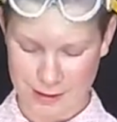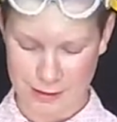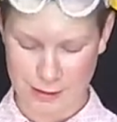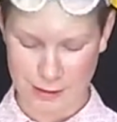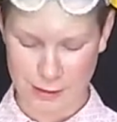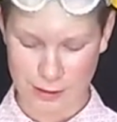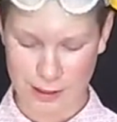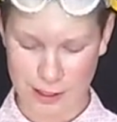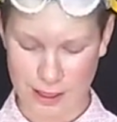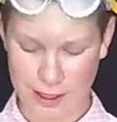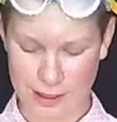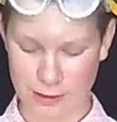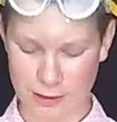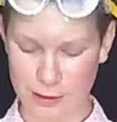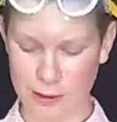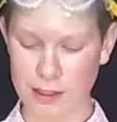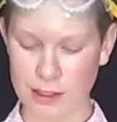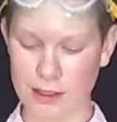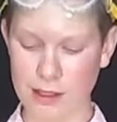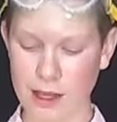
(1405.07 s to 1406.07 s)
Okay, so
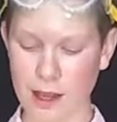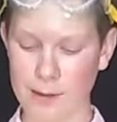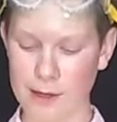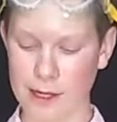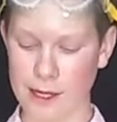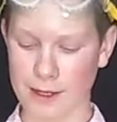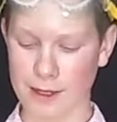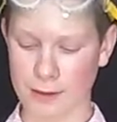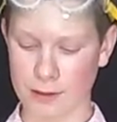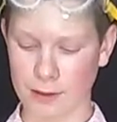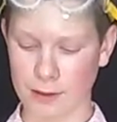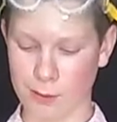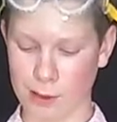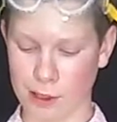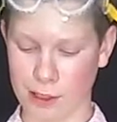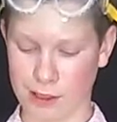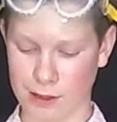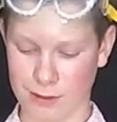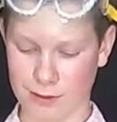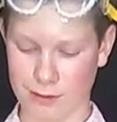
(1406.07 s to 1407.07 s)
this time it actually
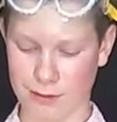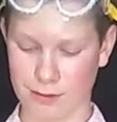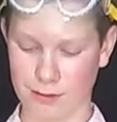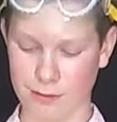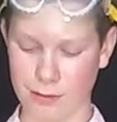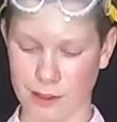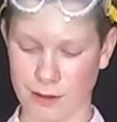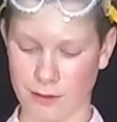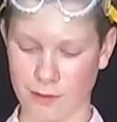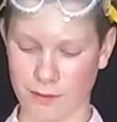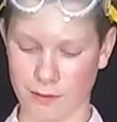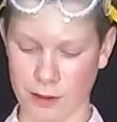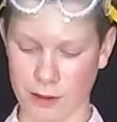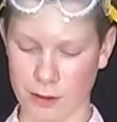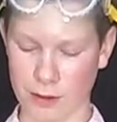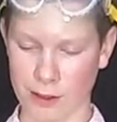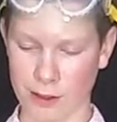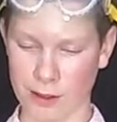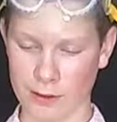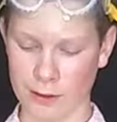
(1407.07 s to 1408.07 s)
might be
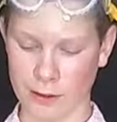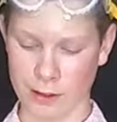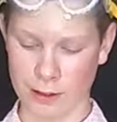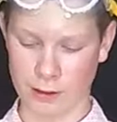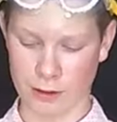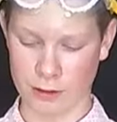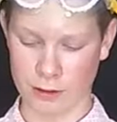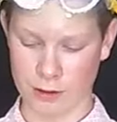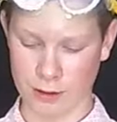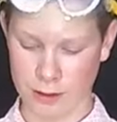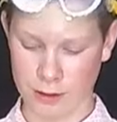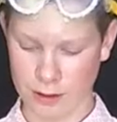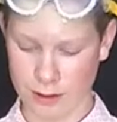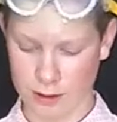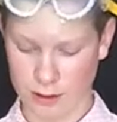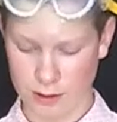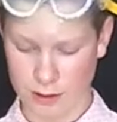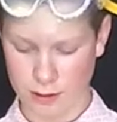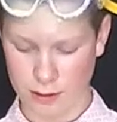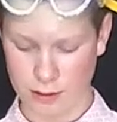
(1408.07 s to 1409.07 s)
fairly large.
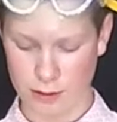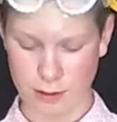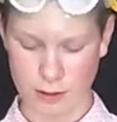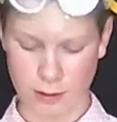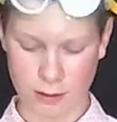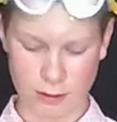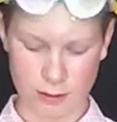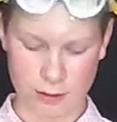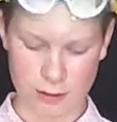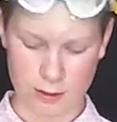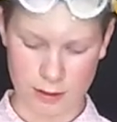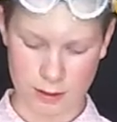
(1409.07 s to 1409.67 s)
So,